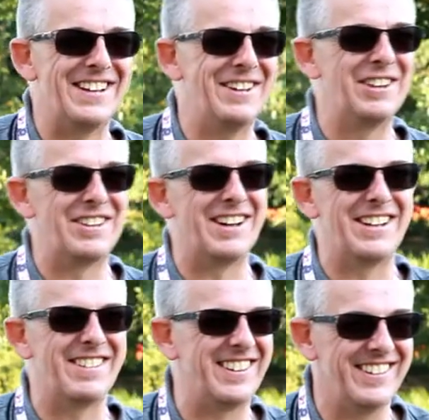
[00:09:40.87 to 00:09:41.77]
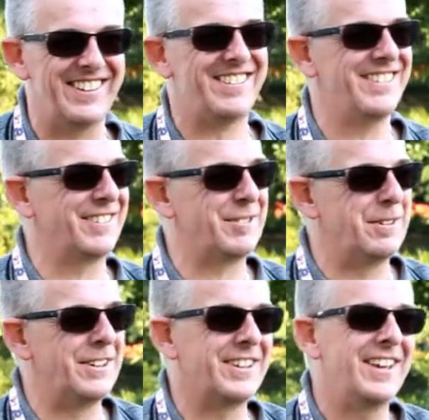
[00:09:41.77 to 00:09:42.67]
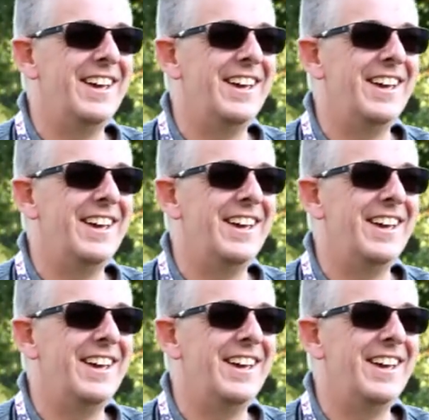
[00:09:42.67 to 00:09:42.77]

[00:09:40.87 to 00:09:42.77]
and all these ideas, no, that's not going to work.